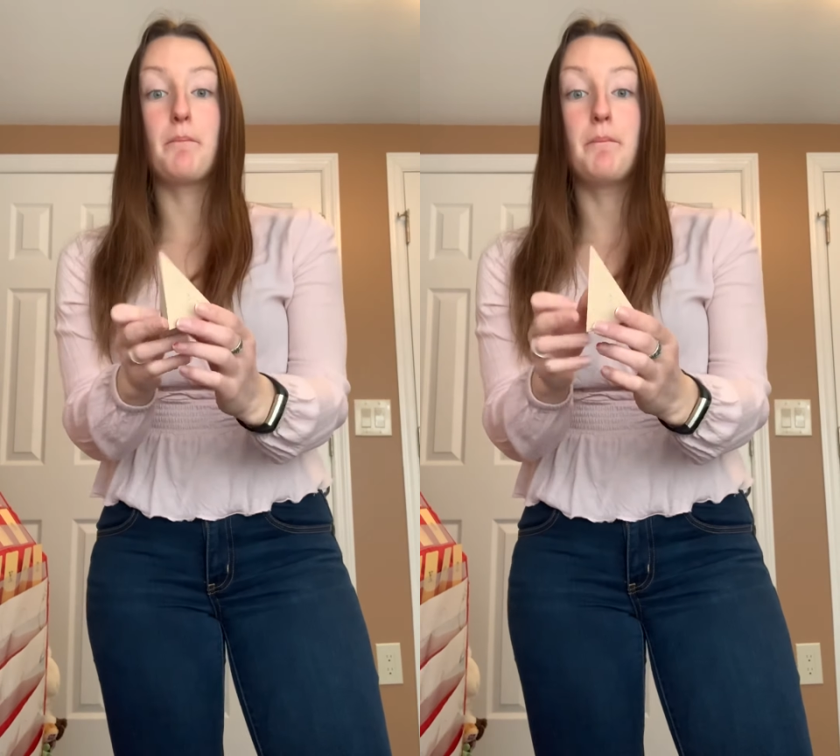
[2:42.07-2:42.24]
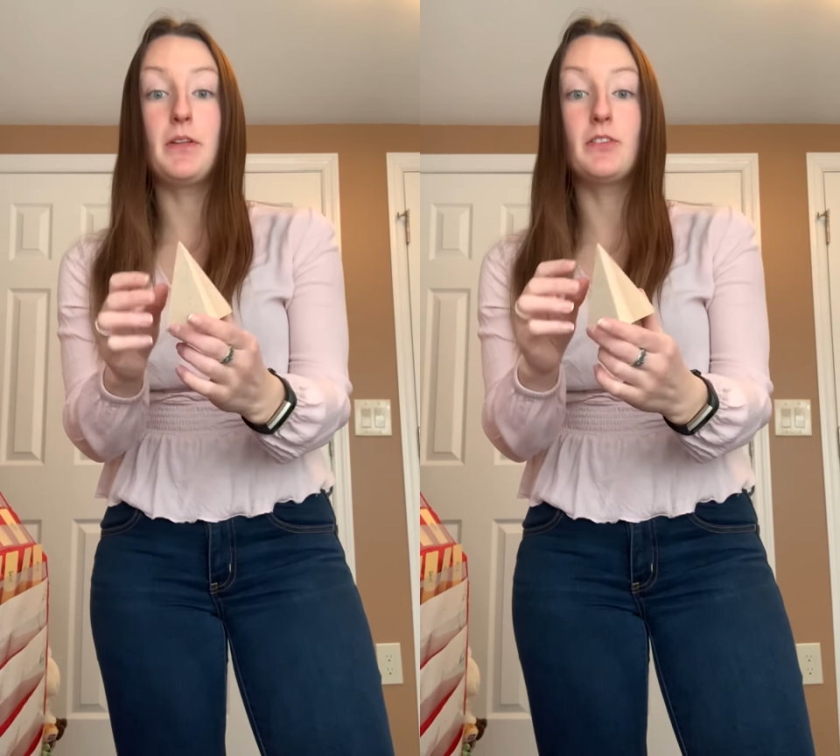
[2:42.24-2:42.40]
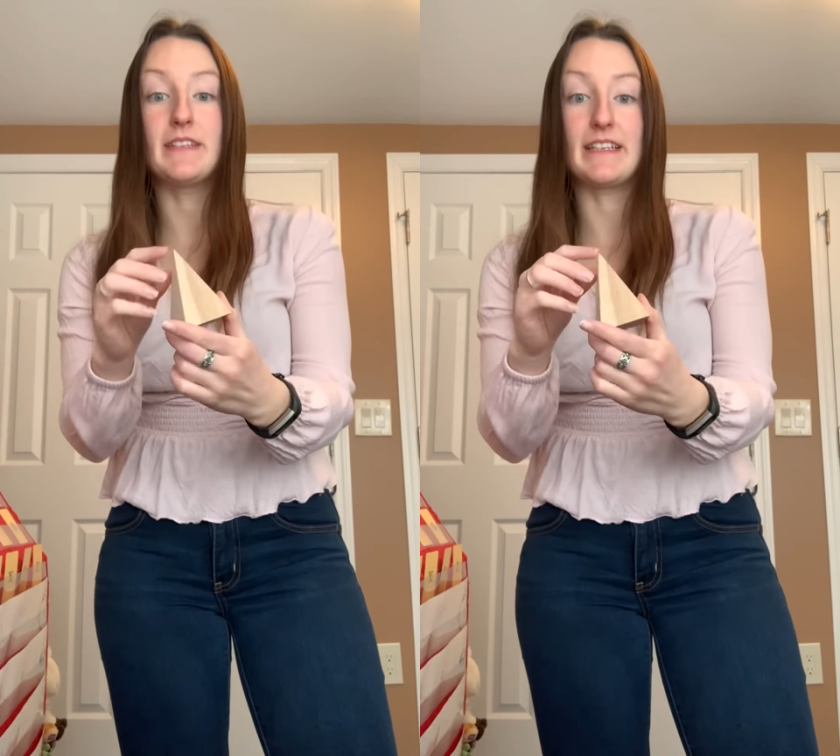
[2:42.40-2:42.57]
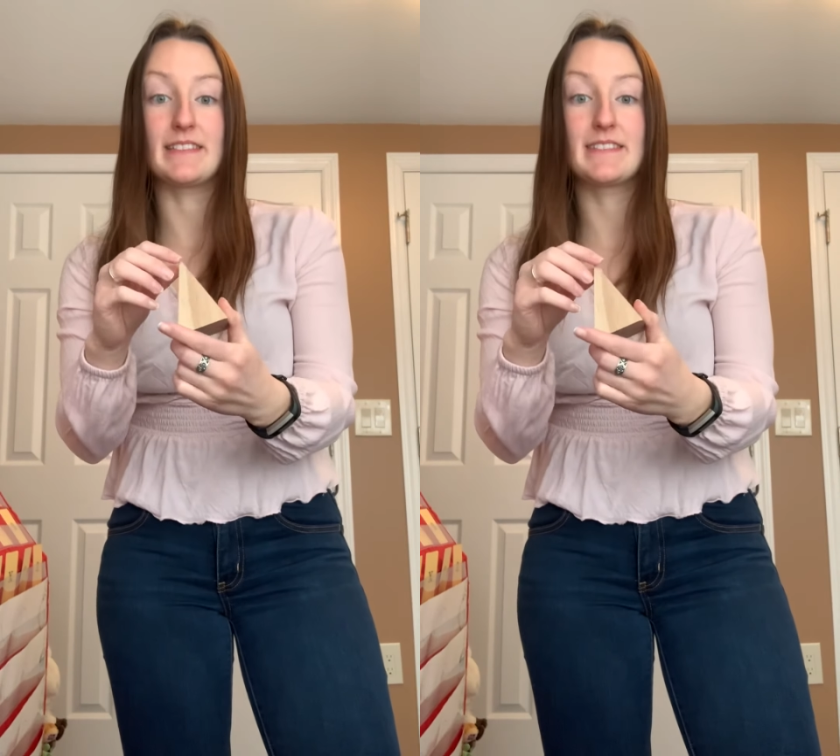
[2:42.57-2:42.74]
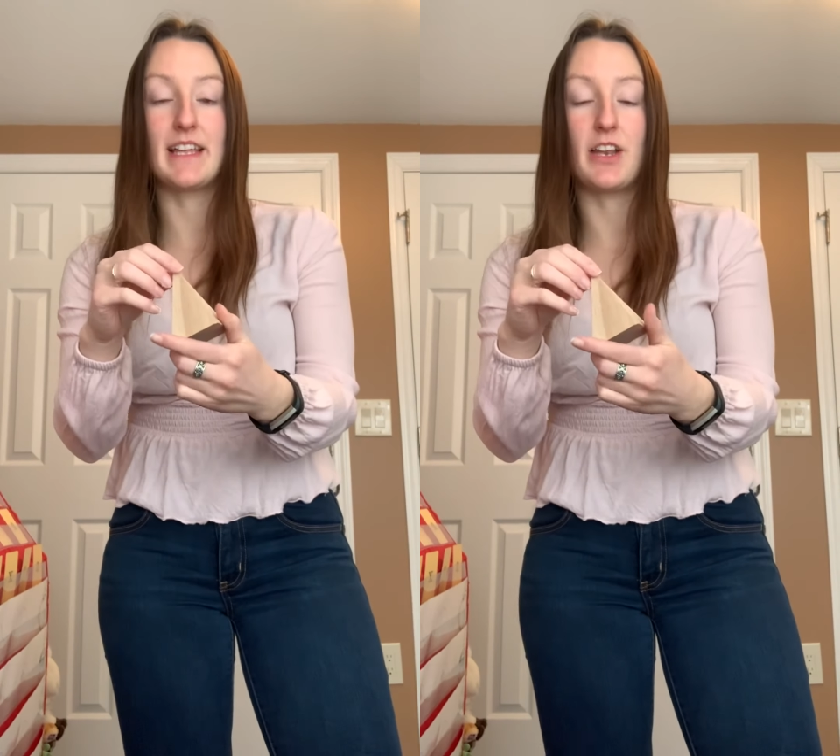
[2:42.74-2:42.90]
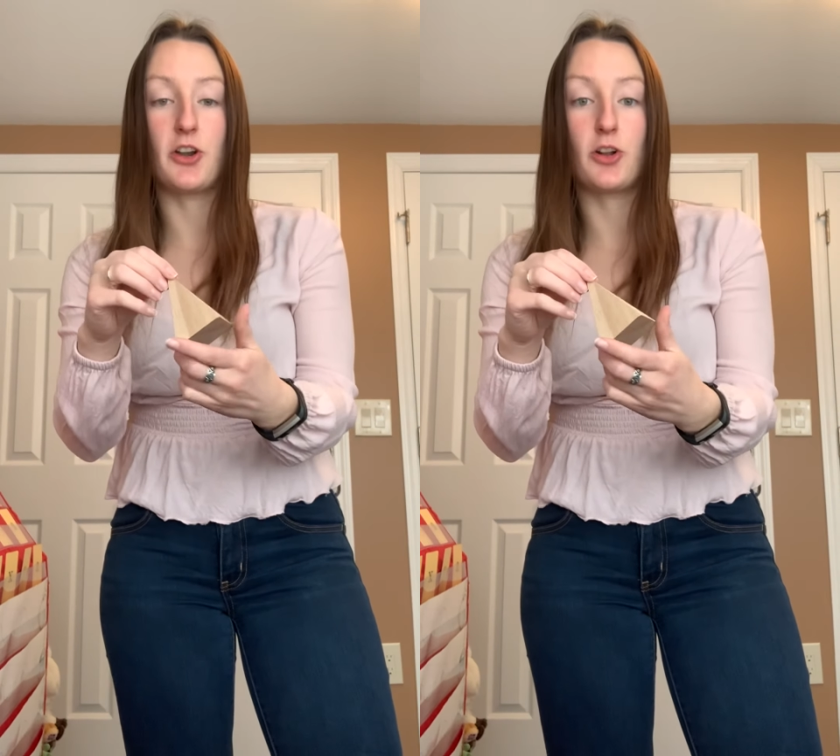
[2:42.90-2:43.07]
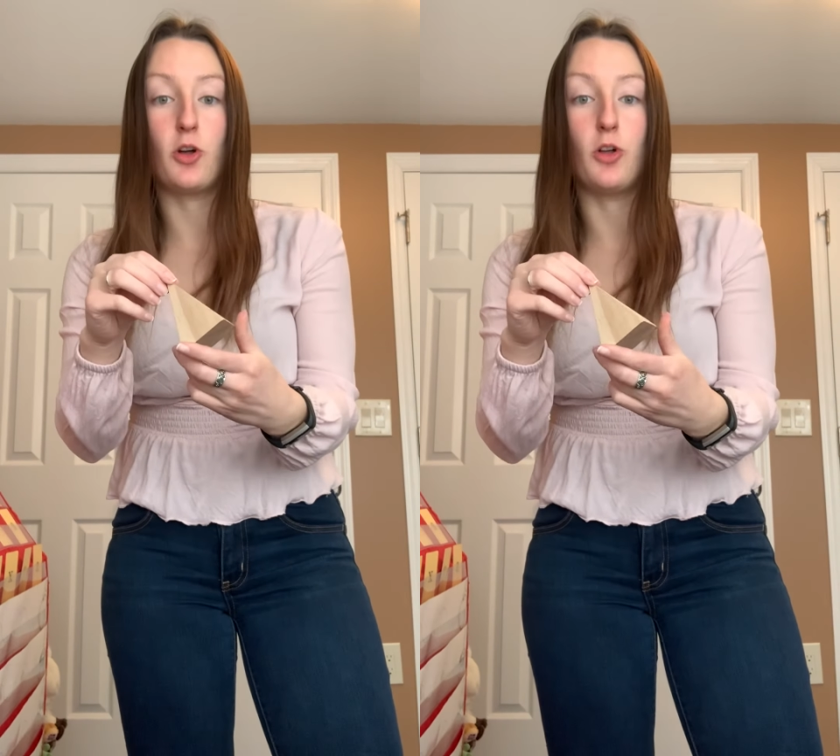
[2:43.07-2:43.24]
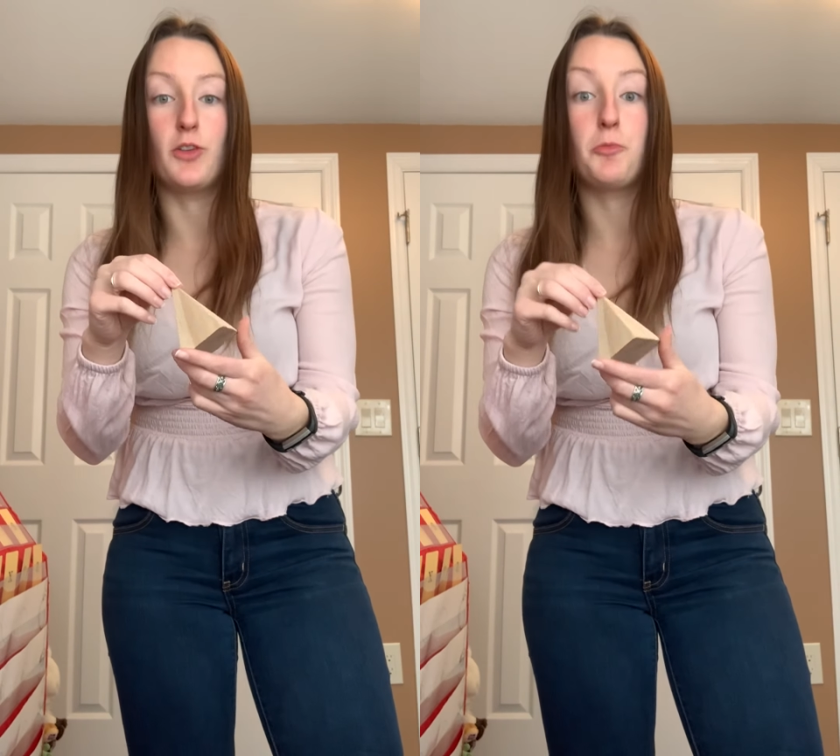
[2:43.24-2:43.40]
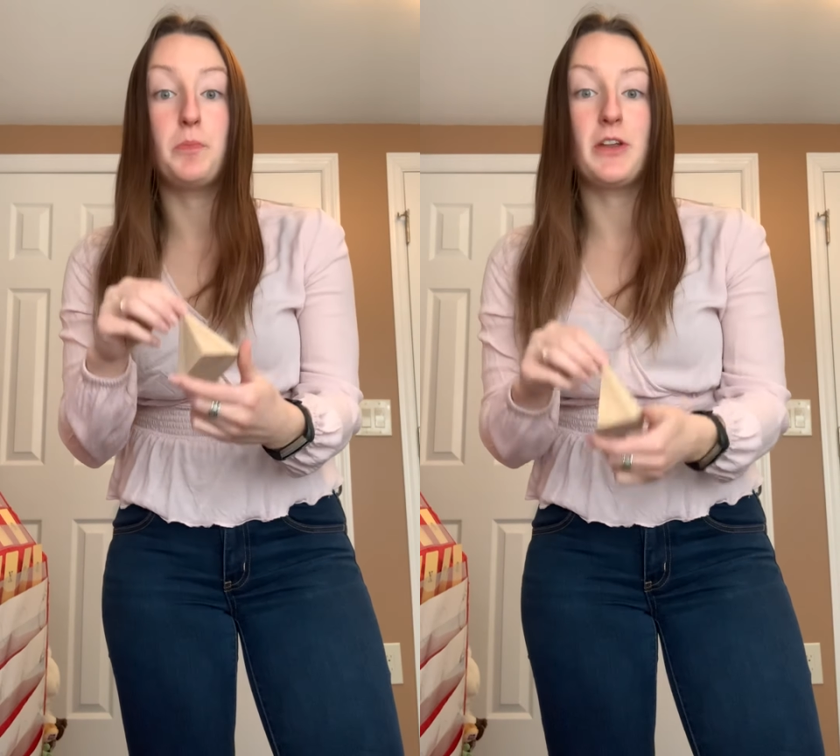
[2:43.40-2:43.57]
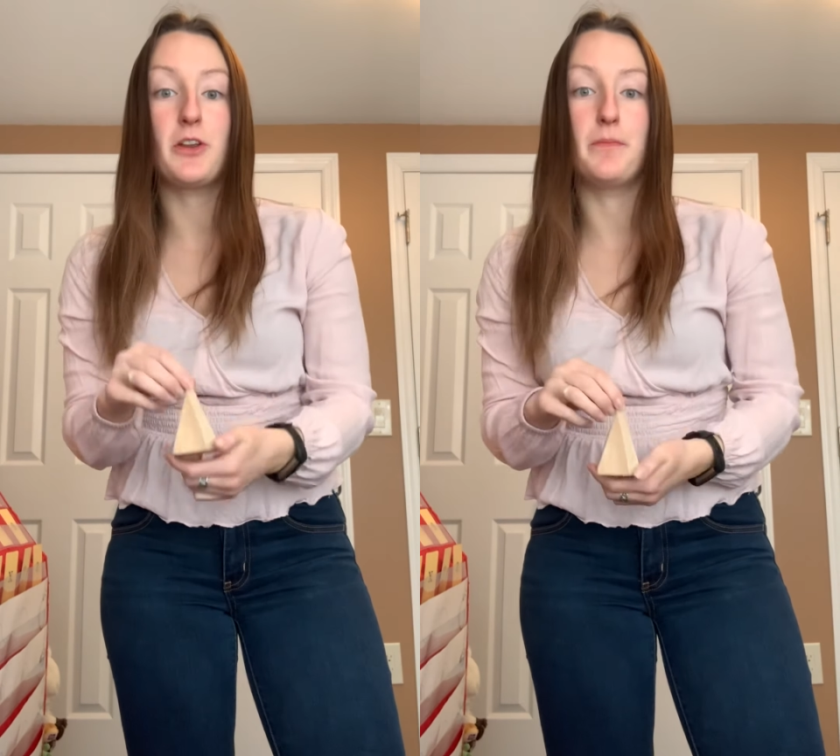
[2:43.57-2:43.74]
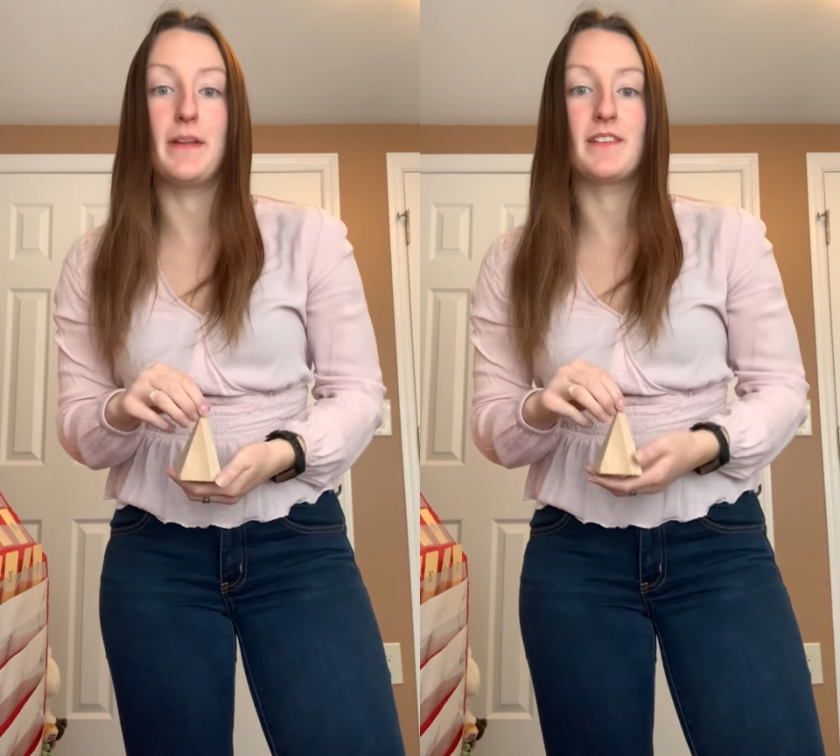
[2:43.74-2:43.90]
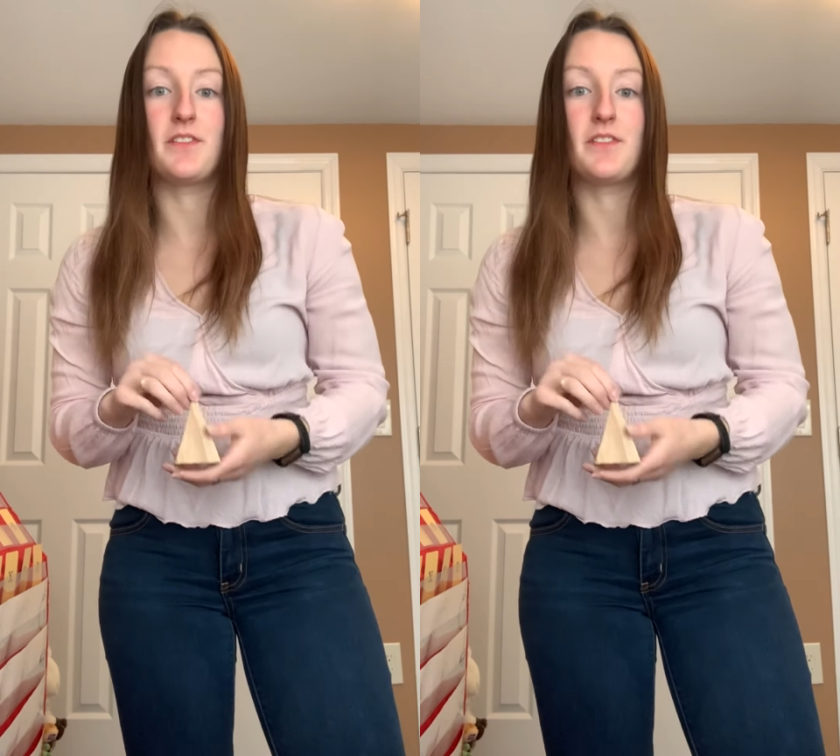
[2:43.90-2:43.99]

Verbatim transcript: buildings that are called pyramids.